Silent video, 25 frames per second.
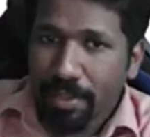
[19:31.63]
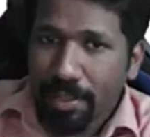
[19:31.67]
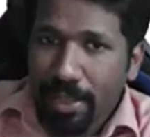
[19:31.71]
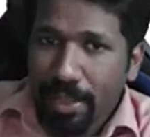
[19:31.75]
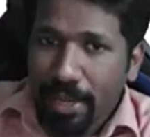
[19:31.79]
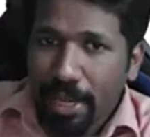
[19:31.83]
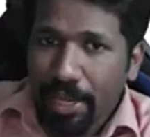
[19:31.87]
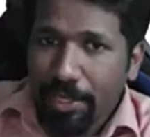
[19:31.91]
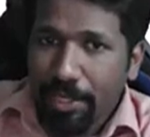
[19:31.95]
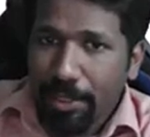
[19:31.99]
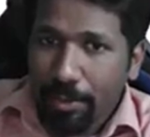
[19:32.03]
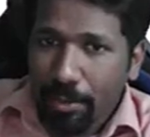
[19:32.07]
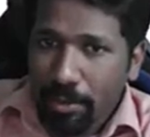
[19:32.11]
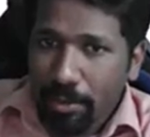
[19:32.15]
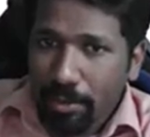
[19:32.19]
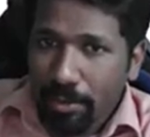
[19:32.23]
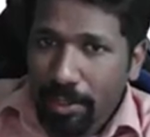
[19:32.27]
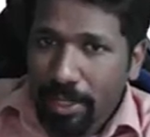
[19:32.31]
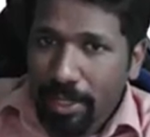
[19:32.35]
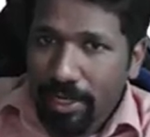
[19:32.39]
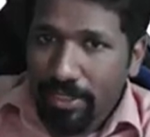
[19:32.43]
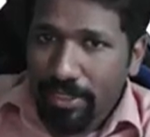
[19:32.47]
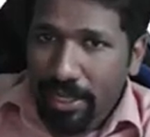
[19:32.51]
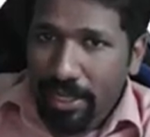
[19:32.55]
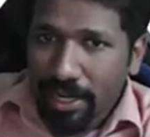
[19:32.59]
I told you
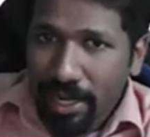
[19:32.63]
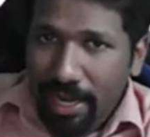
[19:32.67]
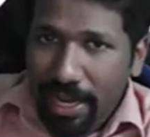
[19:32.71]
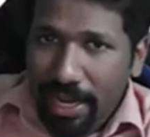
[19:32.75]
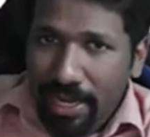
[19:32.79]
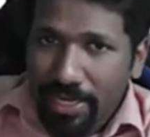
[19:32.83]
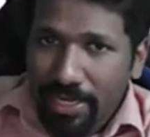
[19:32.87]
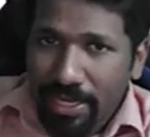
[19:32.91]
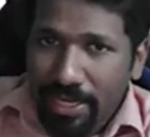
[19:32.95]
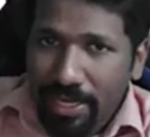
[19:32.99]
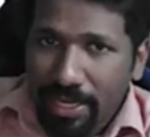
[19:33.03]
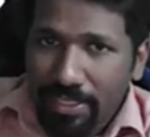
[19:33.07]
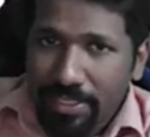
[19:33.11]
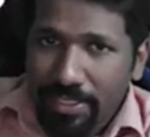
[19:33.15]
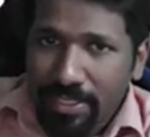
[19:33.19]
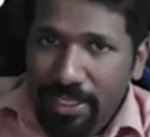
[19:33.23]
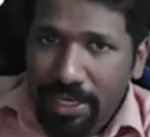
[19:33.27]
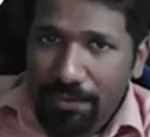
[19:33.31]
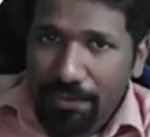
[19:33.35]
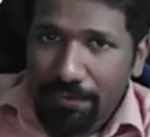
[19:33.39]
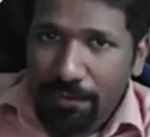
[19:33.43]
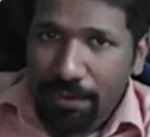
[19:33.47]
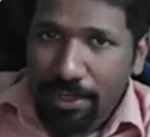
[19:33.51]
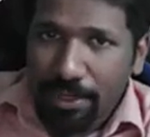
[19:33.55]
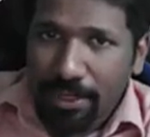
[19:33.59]
there is a right hand side
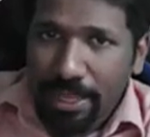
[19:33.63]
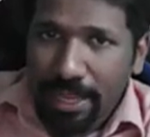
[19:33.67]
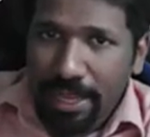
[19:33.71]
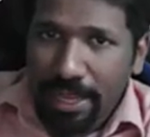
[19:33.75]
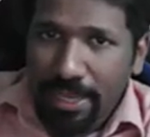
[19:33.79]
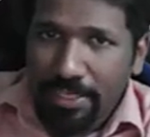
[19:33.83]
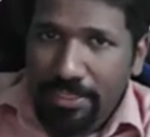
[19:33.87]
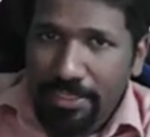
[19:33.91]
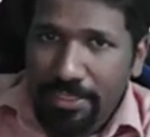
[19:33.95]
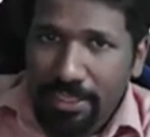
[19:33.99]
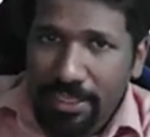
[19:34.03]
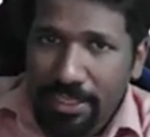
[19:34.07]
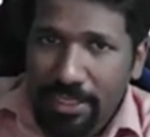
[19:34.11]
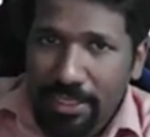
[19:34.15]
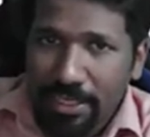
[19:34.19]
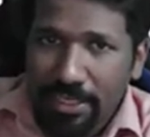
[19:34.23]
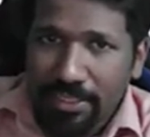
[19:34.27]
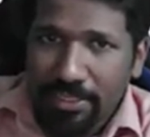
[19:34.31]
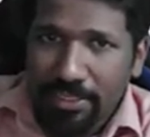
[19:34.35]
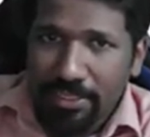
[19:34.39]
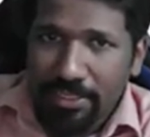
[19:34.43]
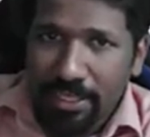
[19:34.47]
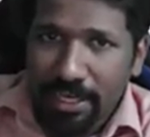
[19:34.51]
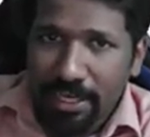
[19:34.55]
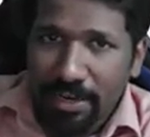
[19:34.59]
for the answer. There is a
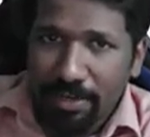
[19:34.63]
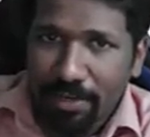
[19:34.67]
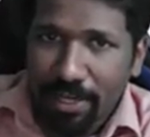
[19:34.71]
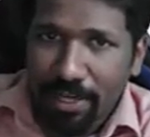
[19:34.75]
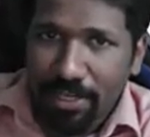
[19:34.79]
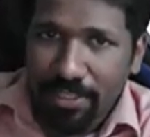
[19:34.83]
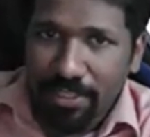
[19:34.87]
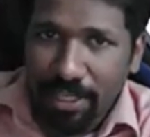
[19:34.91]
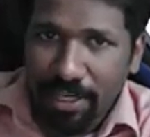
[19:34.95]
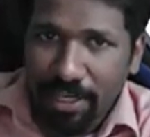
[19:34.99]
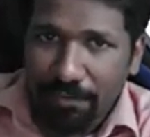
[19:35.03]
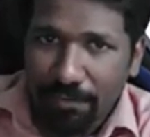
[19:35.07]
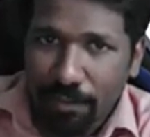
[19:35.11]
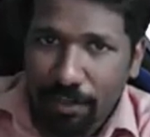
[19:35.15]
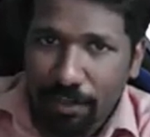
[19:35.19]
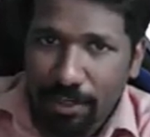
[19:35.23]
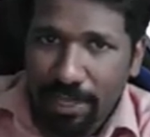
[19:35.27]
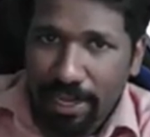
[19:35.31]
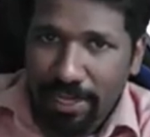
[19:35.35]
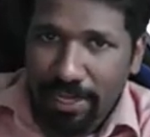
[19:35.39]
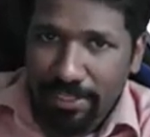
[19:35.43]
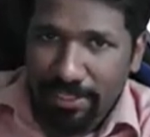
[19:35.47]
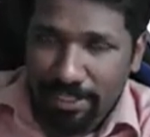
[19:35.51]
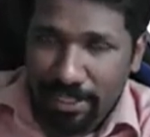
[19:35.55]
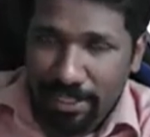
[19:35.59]
left hand side for the
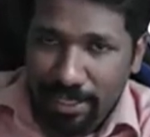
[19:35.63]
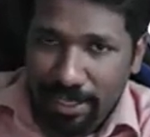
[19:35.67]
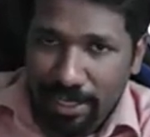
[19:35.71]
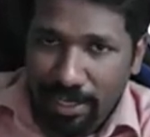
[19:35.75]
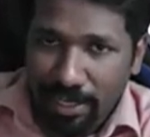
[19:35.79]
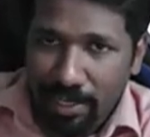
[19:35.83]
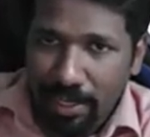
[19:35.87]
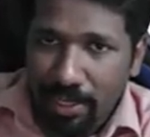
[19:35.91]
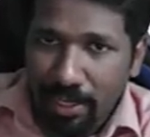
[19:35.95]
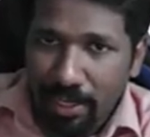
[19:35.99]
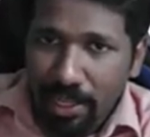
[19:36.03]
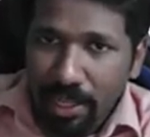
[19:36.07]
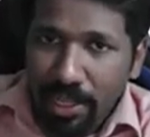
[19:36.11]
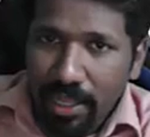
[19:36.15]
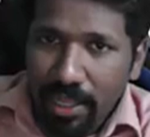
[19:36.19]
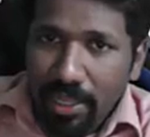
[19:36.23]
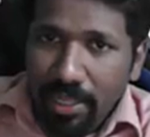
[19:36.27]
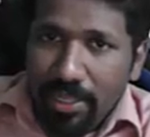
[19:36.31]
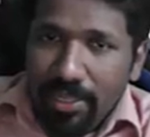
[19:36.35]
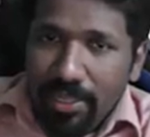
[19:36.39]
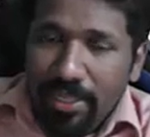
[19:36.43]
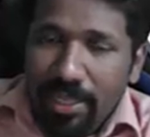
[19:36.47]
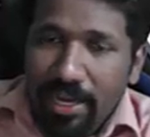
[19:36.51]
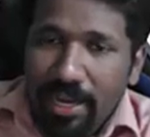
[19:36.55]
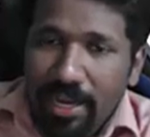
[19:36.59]
answer. Na?
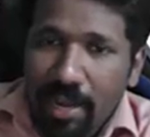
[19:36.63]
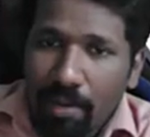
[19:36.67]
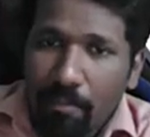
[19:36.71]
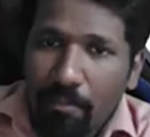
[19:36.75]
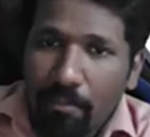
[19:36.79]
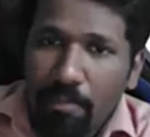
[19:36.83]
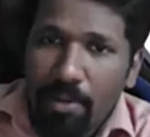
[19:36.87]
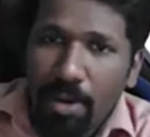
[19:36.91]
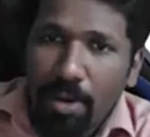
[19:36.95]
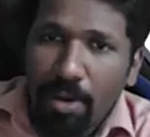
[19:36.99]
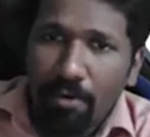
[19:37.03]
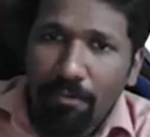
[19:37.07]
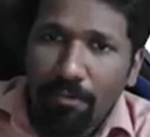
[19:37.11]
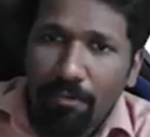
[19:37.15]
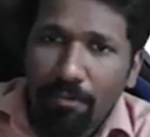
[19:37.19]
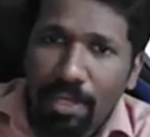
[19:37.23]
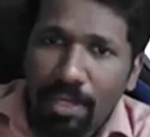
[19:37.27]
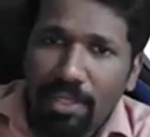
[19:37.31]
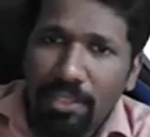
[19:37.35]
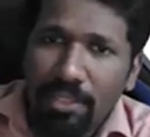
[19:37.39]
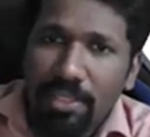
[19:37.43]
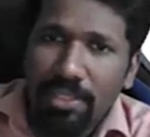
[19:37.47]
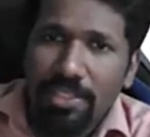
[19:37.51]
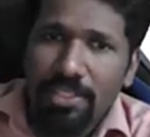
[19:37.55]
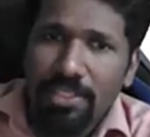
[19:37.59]
The number of
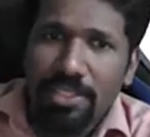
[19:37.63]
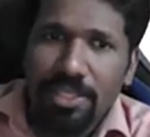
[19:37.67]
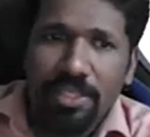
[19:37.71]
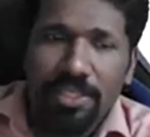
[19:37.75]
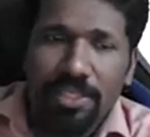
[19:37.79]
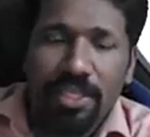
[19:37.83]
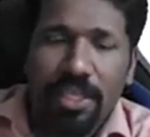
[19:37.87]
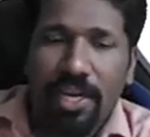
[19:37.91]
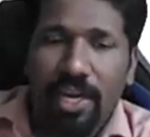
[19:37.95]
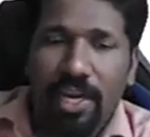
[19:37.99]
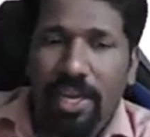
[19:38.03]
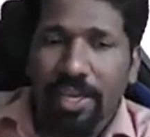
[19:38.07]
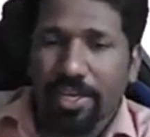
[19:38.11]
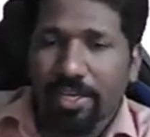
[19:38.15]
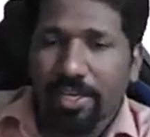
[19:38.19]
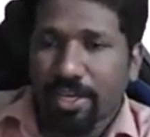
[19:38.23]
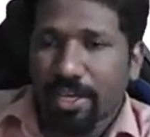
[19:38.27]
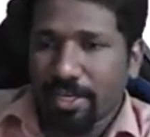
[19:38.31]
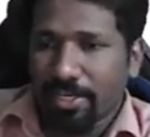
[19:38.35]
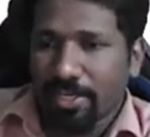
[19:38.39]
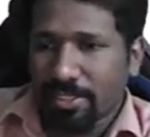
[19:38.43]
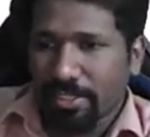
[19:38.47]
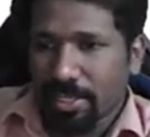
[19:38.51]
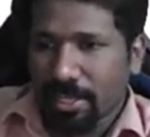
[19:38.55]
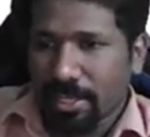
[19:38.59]
digits in the right
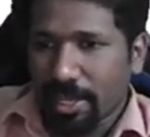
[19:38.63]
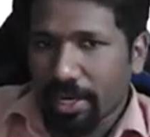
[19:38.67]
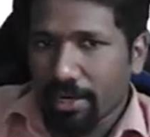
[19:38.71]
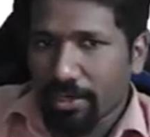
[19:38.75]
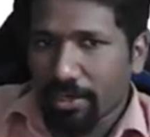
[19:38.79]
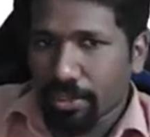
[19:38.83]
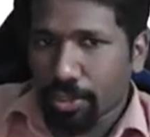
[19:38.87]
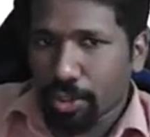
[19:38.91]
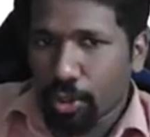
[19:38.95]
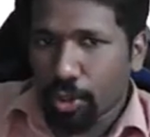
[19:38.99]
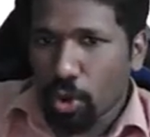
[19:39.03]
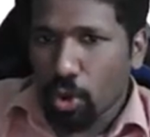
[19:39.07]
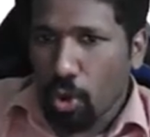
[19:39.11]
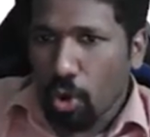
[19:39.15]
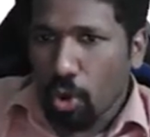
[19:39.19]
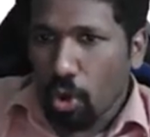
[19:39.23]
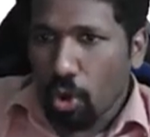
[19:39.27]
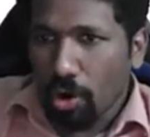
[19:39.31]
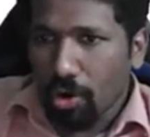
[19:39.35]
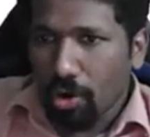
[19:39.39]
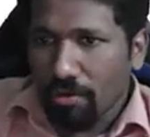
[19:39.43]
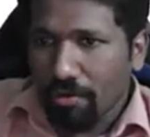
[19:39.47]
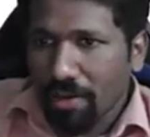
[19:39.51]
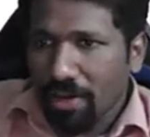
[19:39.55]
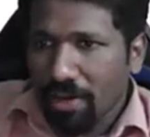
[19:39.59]
hand side should
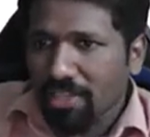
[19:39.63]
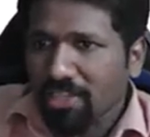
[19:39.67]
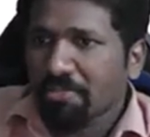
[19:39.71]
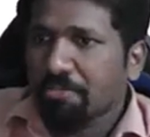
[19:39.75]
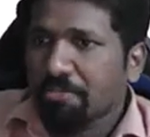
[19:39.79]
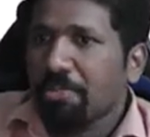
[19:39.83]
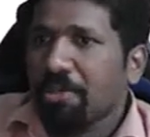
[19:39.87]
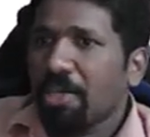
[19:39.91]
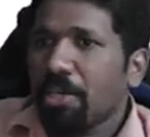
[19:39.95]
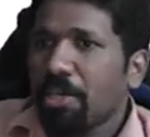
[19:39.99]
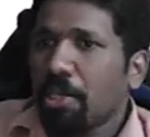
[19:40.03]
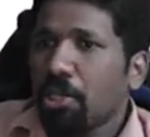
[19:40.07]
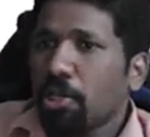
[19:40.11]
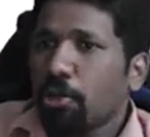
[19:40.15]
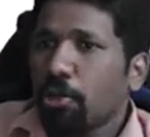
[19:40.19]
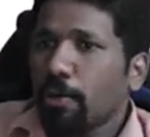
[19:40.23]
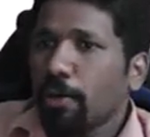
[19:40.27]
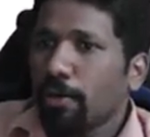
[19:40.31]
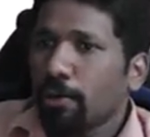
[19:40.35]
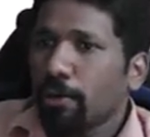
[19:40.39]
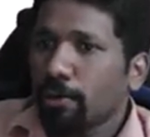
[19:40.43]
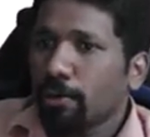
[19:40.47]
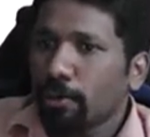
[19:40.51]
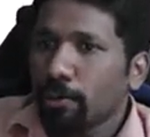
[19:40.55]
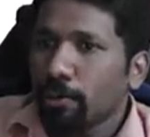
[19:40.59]
always be
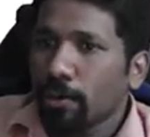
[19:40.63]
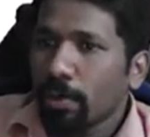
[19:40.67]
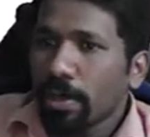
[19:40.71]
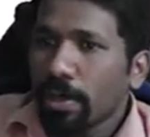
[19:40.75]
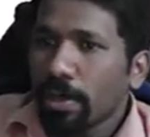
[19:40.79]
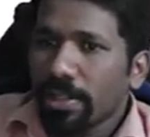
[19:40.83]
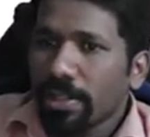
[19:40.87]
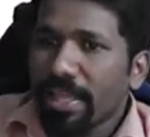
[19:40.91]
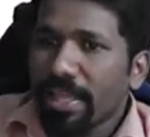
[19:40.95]
equal to the